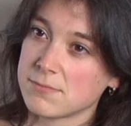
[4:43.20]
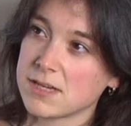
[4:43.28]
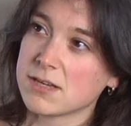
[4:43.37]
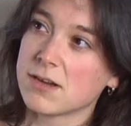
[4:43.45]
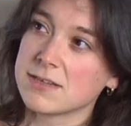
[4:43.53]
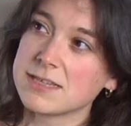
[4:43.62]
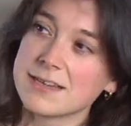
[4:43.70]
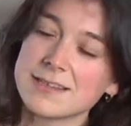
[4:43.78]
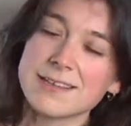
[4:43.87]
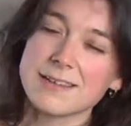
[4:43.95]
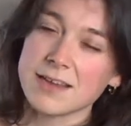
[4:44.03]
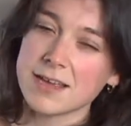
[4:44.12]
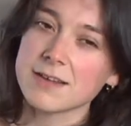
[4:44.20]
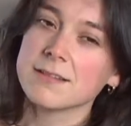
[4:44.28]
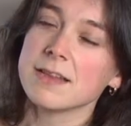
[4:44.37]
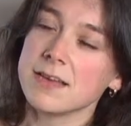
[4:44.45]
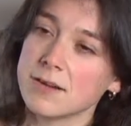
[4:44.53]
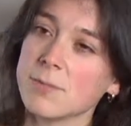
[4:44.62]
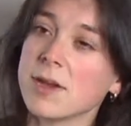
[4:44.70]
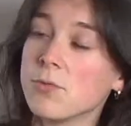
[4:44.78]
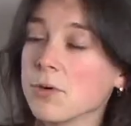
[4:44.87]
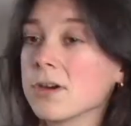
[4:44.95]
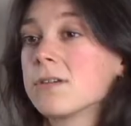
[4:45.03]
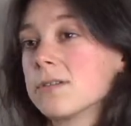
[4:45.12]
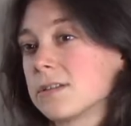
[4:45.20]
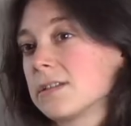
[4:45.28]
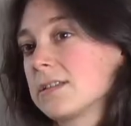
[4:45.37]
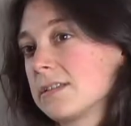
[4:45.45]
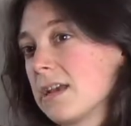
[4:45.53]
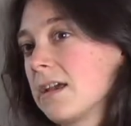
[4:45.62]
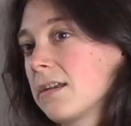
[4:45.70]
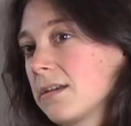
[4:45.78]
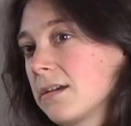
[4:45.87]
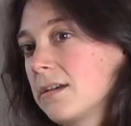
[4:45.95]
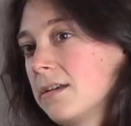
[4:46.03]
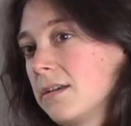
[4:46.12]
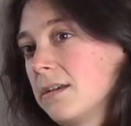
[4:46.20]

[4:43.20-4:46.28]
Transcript: my contact and later my work with KlezKanada.